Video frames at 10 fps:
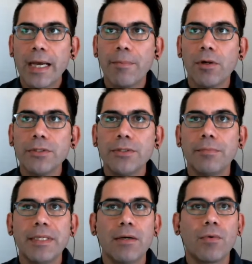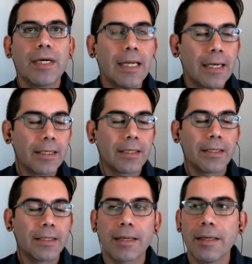we have also been aware and
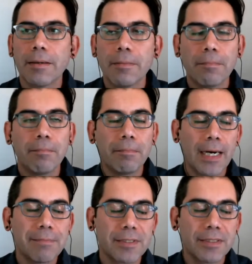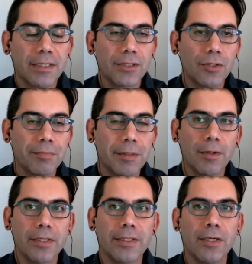like perhaps some
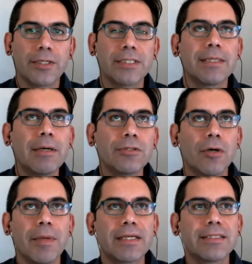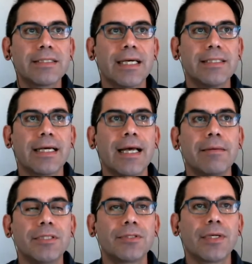people in the audience about some exercise that
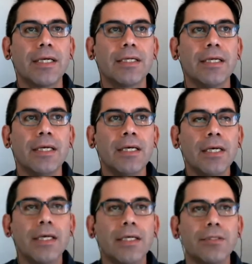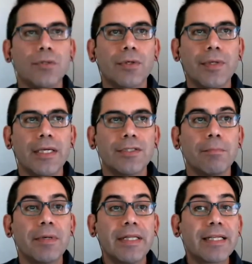have been trying uh, to create
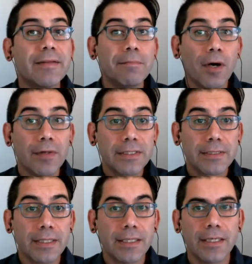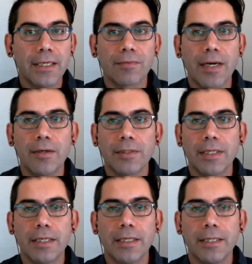some predictive models uh,
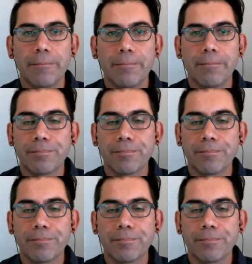around uh,